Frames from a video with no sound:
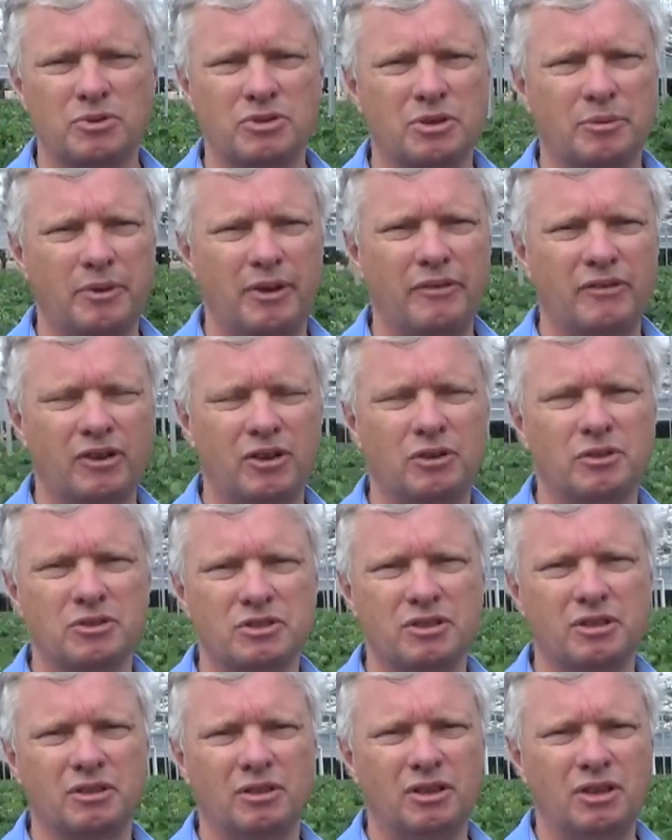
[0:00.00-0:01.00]
So we have a
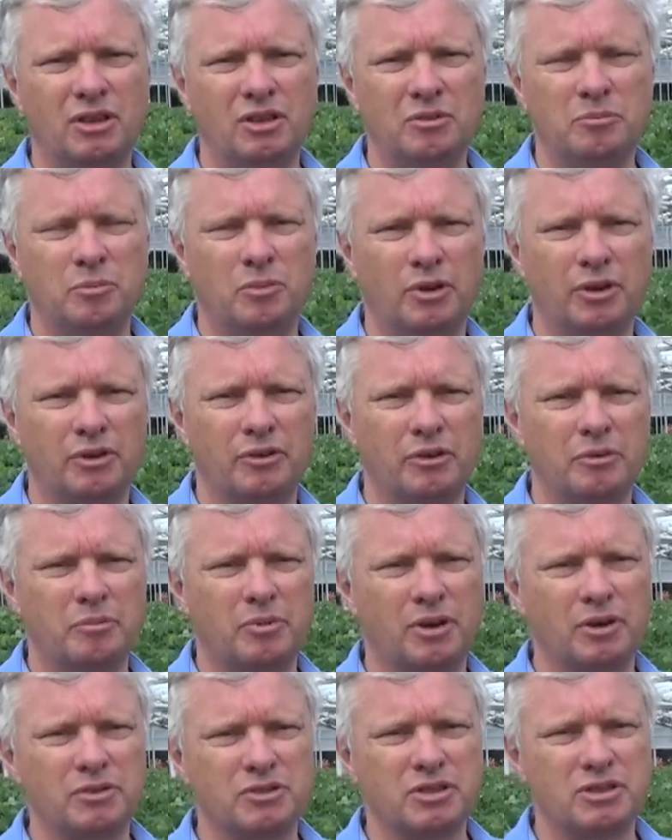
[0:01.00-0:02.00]
constant monitoring
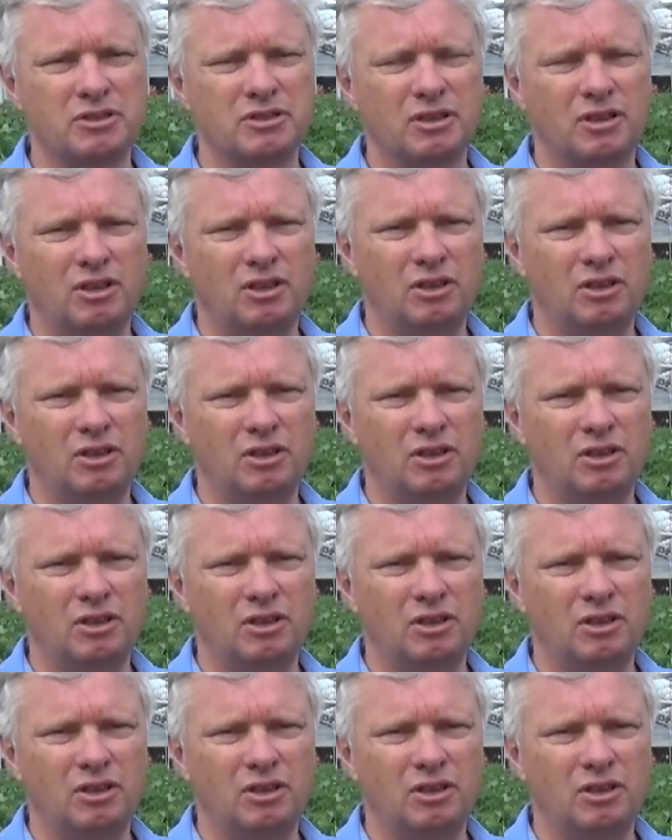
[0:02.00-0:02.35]
process.